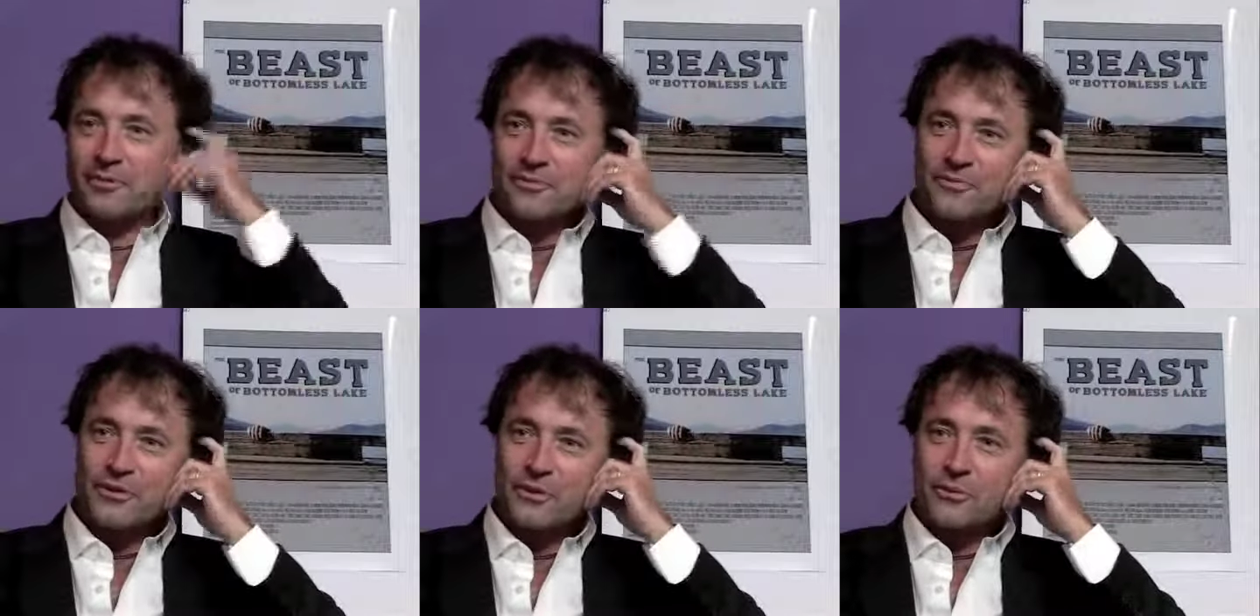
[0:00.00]

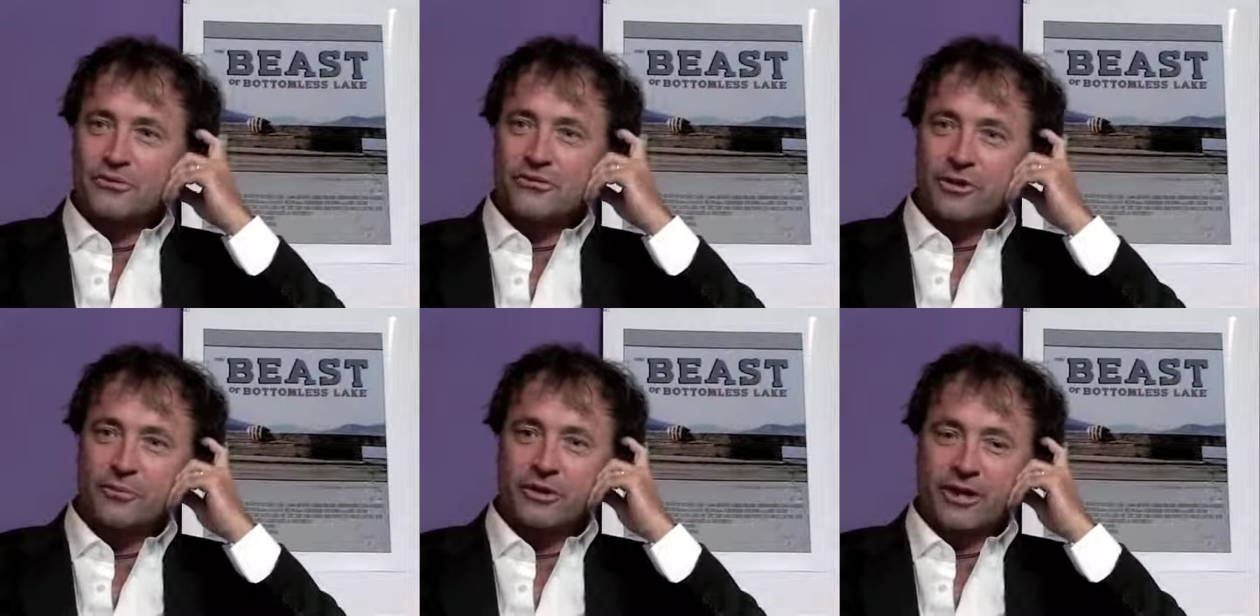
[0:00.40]

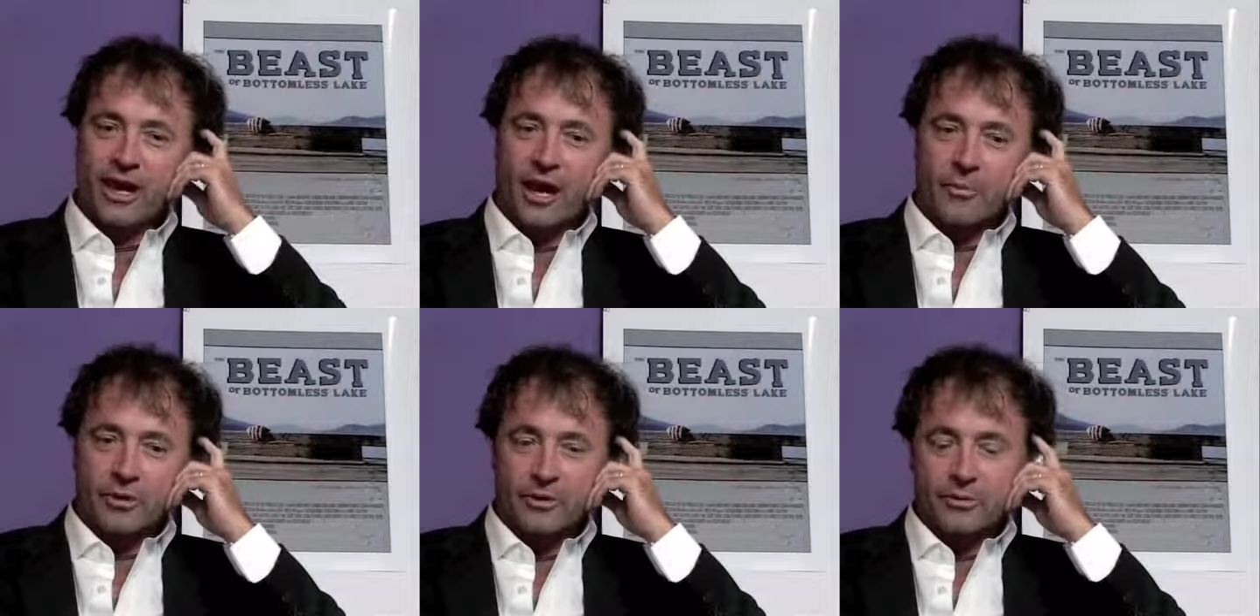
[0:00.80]

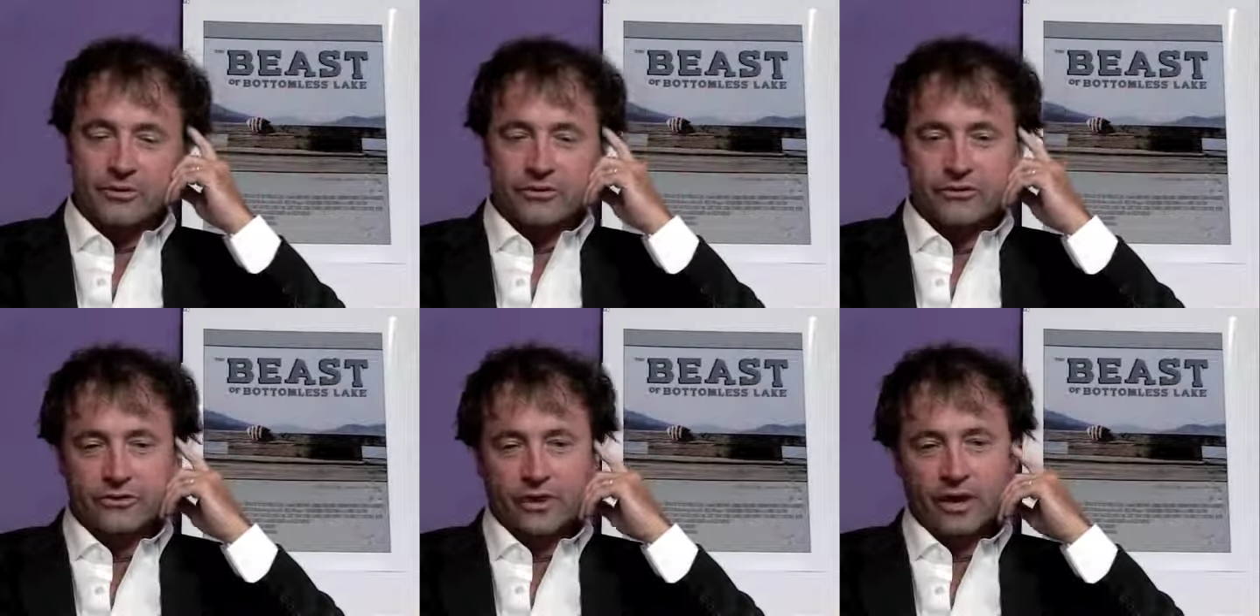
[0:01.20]
It
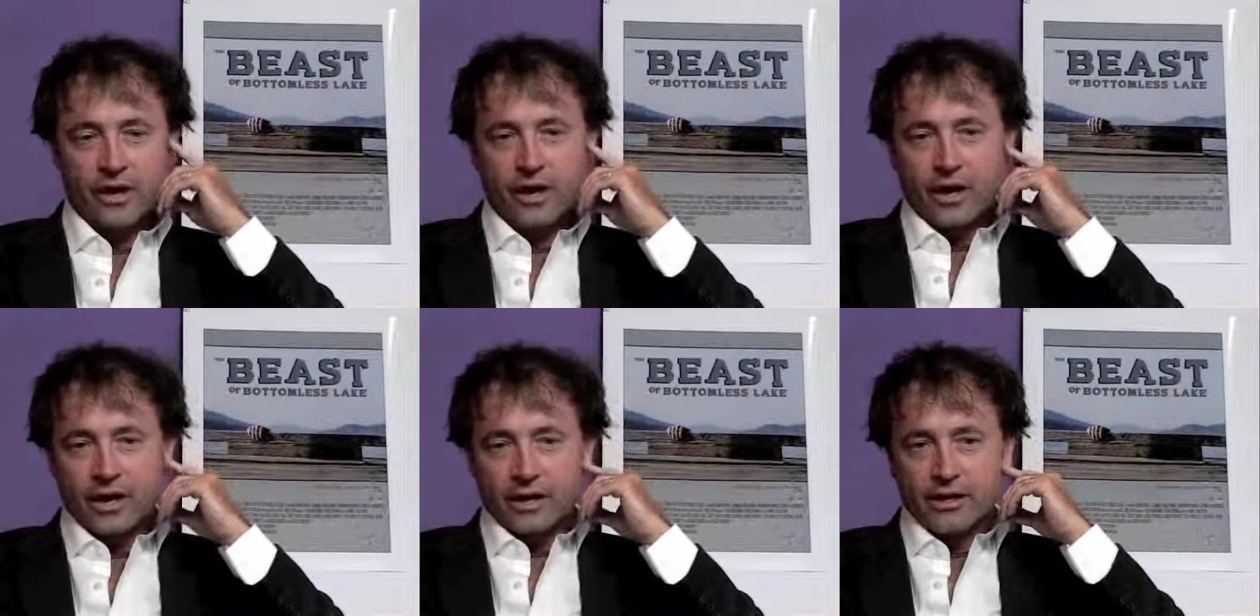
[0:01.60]
was,
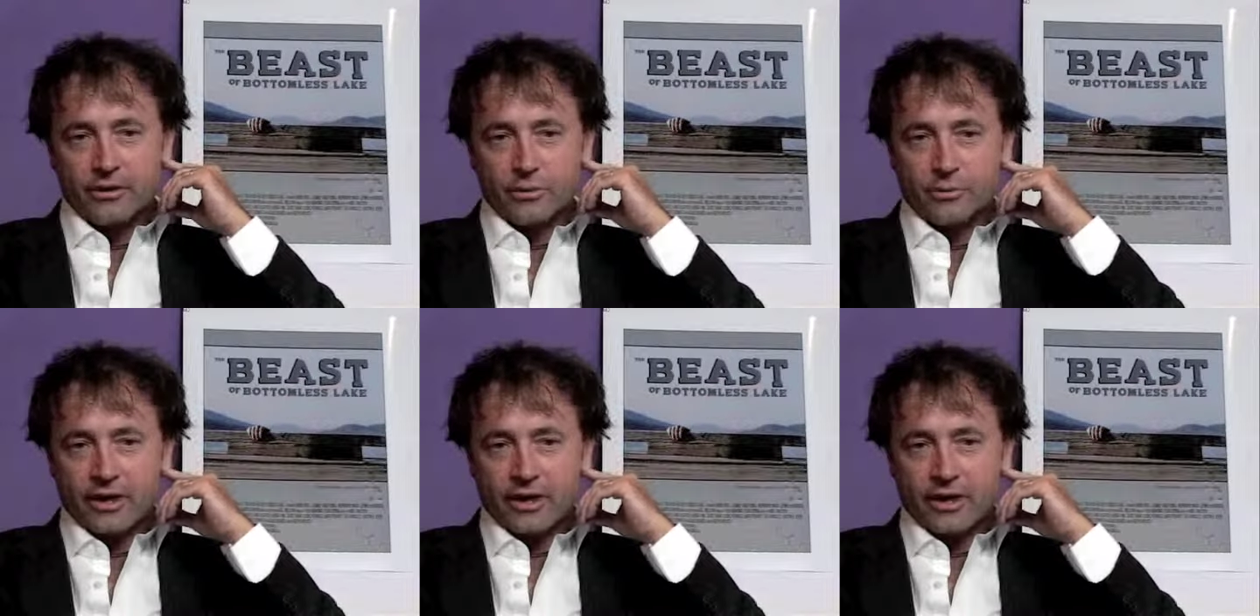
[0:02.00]
you know,